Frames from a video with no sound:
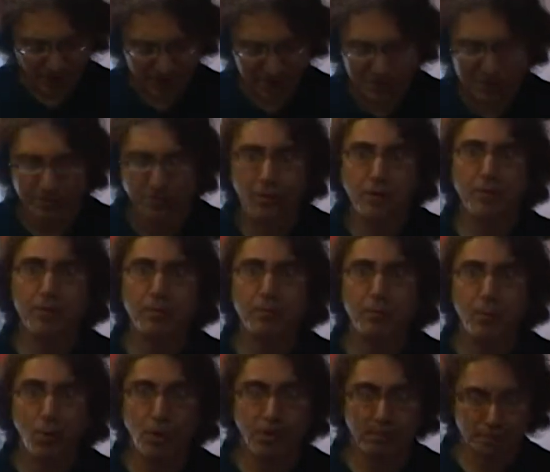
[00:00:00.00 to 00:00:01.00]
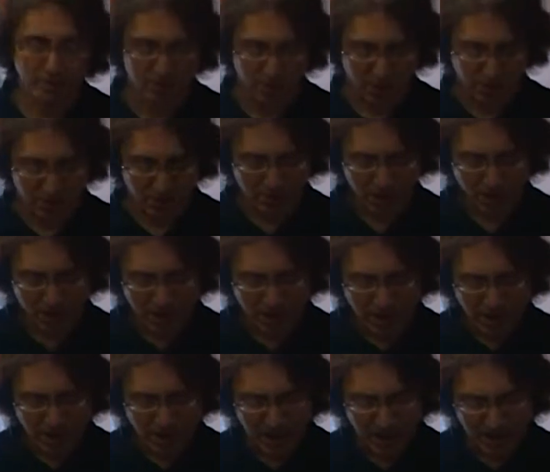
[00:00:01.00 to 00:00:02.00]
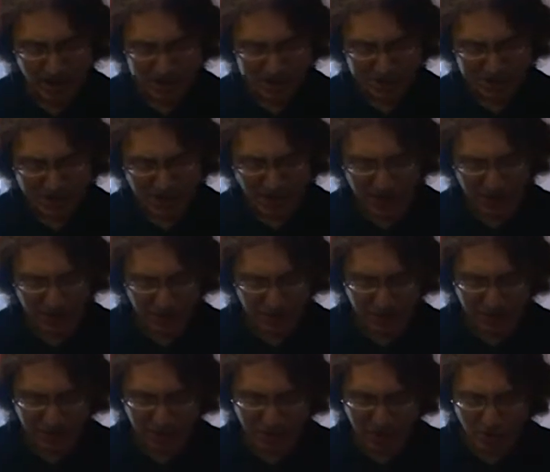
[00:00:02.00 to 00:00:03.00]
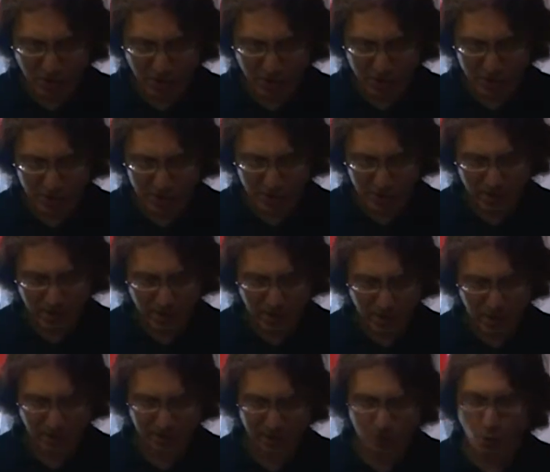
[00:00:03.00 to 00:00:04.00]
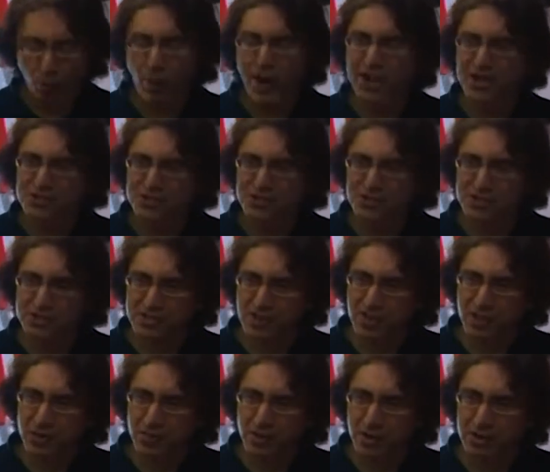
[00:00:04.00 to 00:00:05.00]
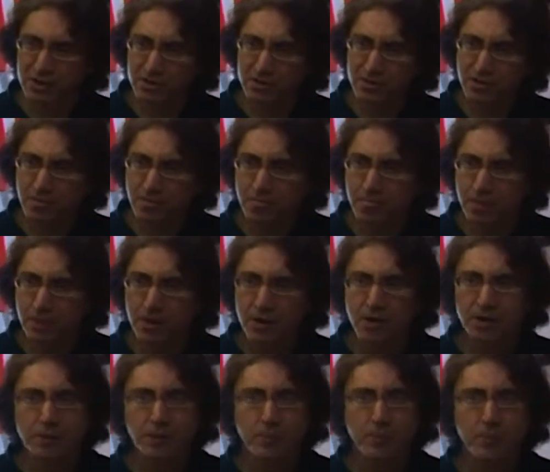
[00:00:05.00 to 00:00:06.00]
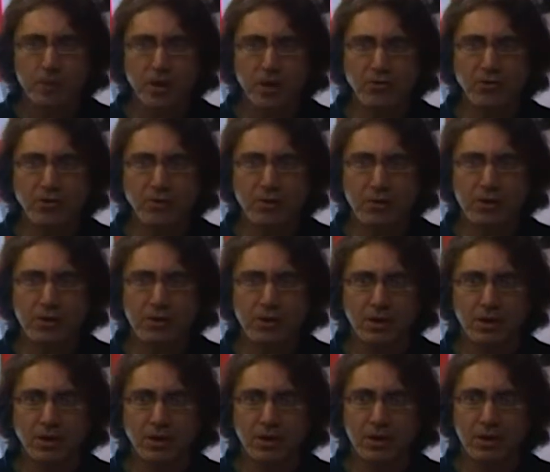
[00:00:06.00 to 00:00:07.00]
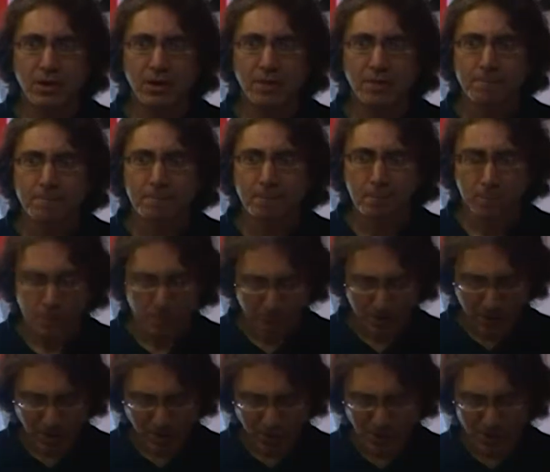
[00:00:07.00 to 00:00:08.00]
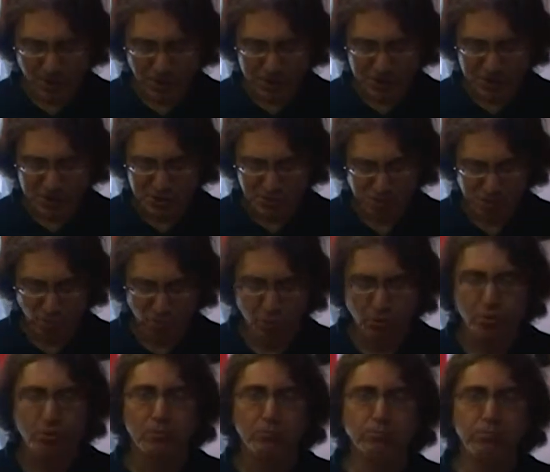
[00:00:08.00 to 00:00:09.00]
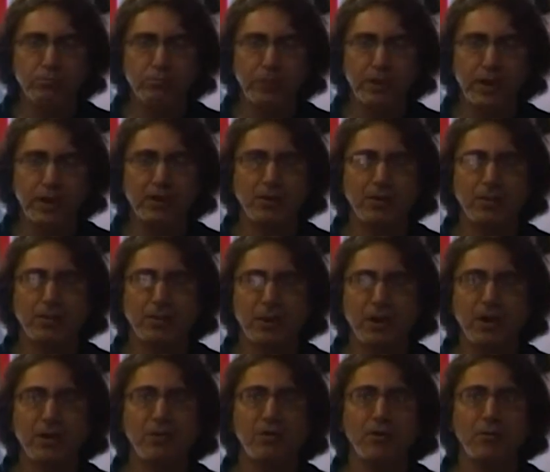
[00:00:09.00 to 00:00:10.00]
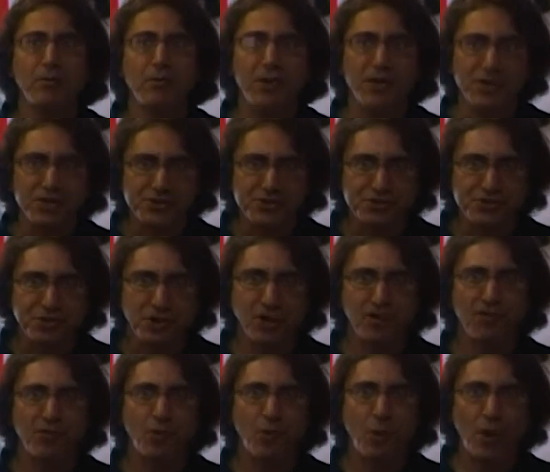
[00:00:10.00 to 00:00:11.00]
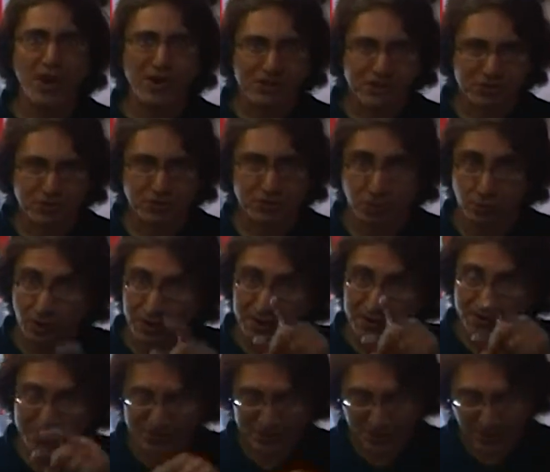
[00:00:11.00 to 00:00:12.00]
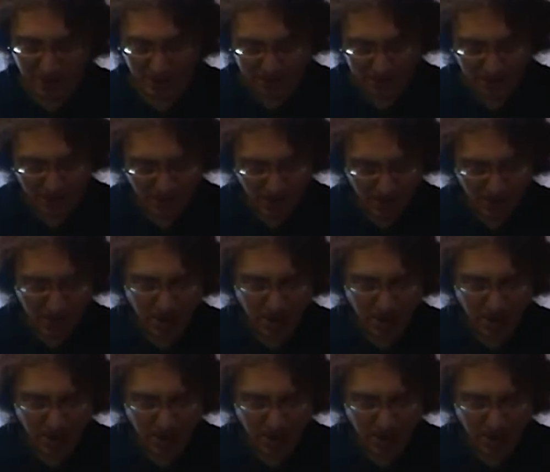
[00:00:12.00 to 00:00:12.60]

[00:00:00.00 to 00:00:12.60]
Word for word: But it's a very important video. Mm. And it's titled The Pyramid of Waste. Is that correct? The pyramid Pyramids of Waste. Pyramids, plural. plural. pyramids of Waste. Write this down.